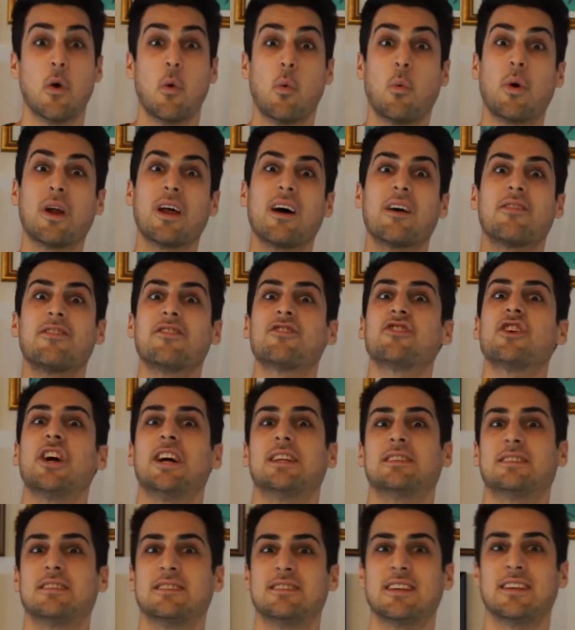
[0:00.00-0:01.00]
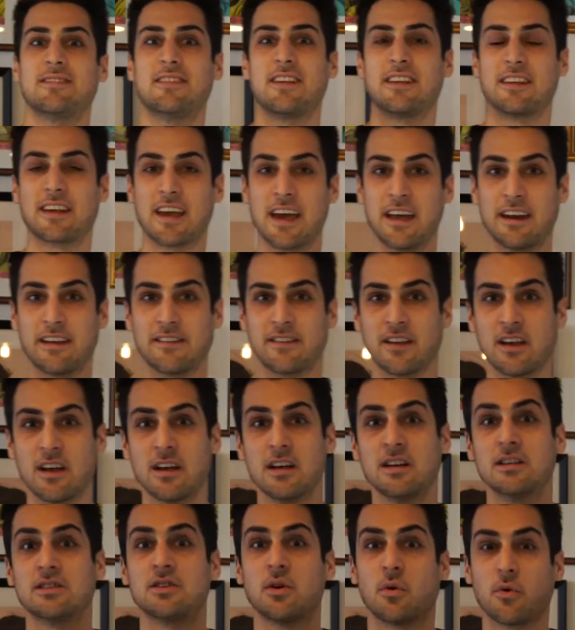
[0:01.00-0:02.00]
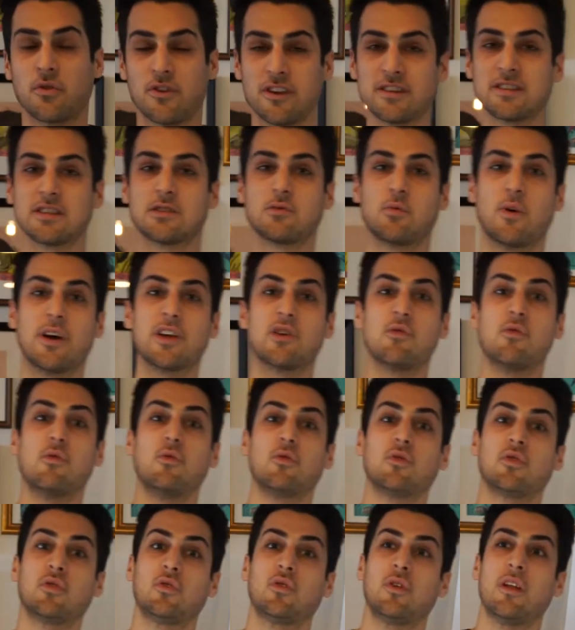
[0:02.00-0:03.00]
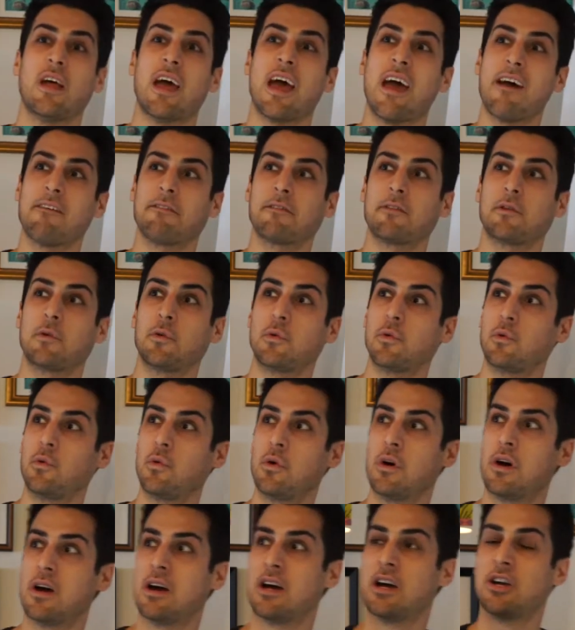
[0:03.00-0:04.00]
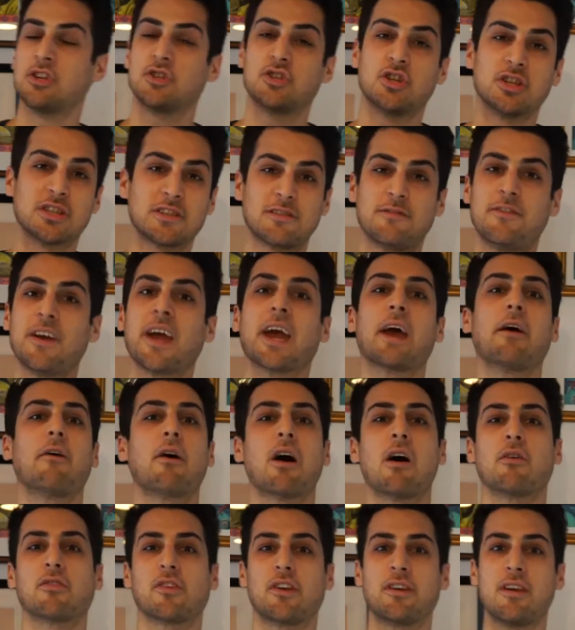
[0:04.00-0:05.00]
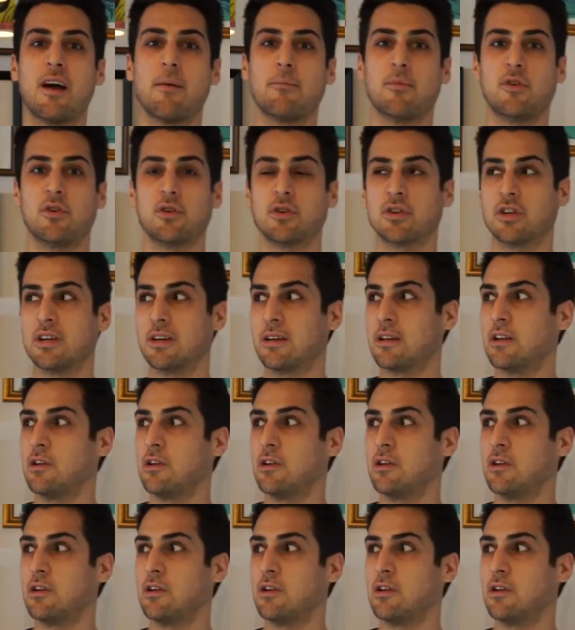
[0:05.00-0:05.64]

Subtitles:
What are the chances that they get it? So this is where you would have to just figure out a number.